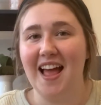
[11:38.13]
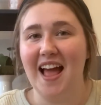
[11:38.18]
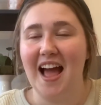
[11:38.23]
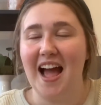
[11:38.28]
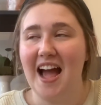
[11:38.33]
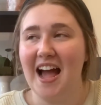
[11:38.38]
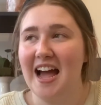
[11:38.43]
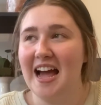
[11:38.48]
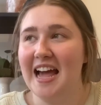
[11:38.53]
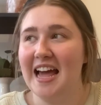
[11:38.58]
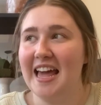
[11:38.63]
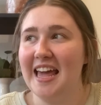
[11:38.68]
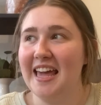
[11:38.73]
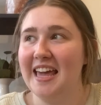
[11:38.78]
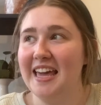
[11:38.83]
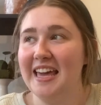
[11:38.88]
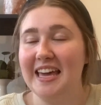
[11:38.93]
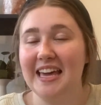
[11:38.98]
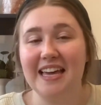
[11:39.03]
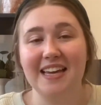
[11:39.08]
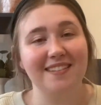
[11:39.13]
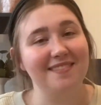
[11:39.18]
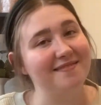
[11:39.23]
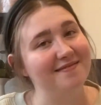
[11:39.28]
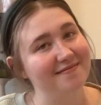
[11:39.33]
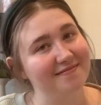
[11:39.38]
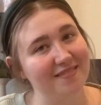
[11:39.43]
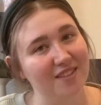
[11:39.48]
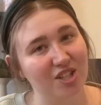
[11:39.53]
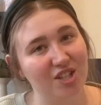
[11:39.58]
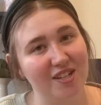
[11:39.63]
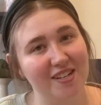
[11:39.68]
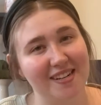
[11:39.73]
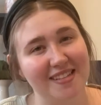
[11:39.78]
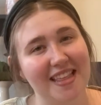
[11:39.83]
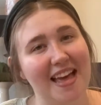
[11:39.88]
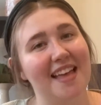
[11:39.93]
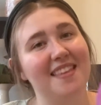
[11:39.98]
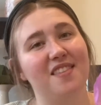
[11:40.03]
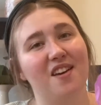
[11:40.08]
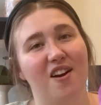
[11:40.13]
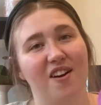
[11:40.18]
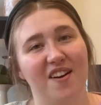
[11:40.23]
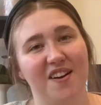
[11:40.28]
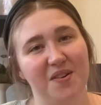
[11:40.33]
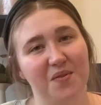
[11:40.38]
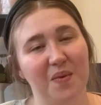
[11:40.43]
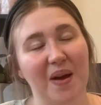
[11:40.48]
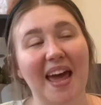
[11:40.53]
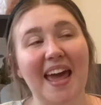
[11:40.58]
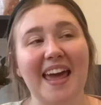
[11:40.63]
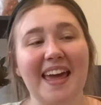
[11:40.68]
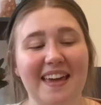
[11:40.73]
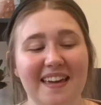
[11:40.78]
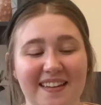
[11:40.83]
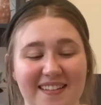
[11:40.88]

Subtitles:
I learned that the hard way.